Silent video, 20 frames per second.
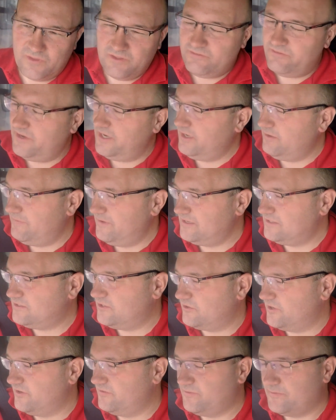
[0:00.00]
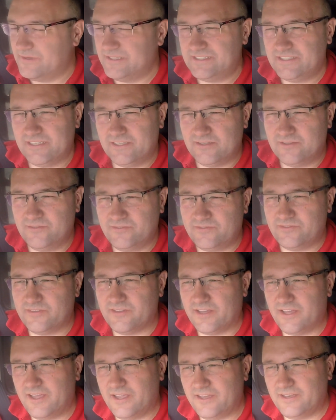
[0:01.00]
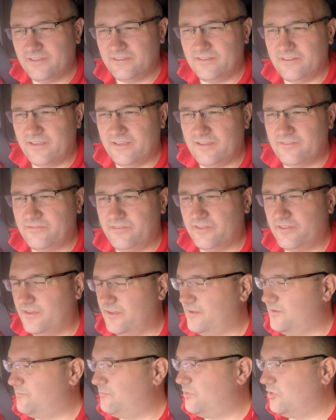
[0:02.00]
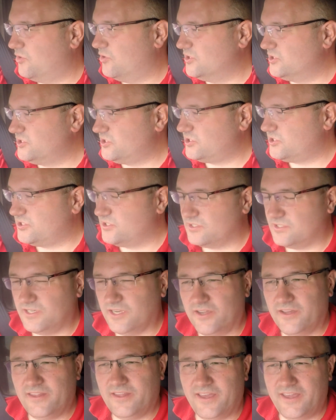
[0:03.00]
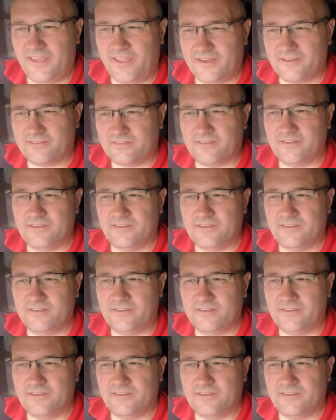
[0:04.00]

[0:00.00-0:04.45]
feeling a bit sorry for myself and for the Porsche guy that I hit.